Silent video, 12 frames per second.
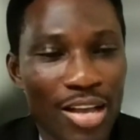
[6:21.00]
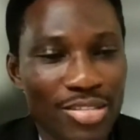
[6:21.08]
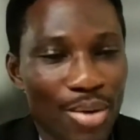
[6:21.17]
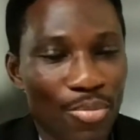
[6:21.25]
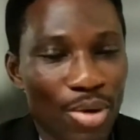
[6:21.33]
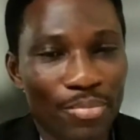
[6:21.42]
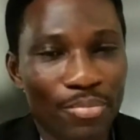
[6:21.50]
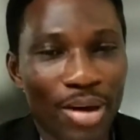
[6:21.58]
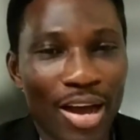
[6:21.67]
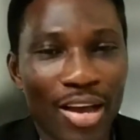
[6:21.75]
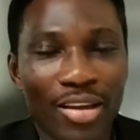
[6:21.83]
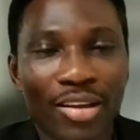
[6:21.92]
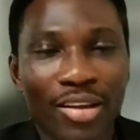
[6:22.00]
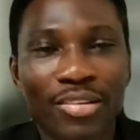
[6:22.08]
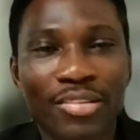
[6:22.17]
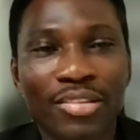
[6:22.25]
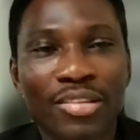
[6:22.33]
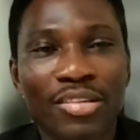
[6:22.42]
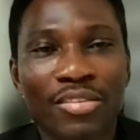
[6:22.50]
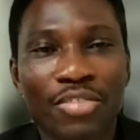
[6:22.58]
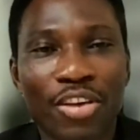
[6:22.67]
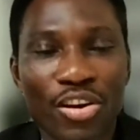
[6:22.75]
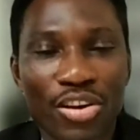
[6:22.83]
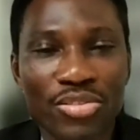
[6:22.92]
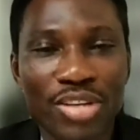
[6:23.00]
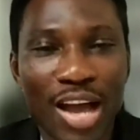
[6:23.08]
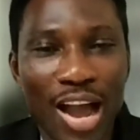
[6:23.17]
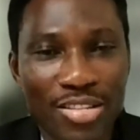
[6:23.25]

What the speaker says: As time went by, various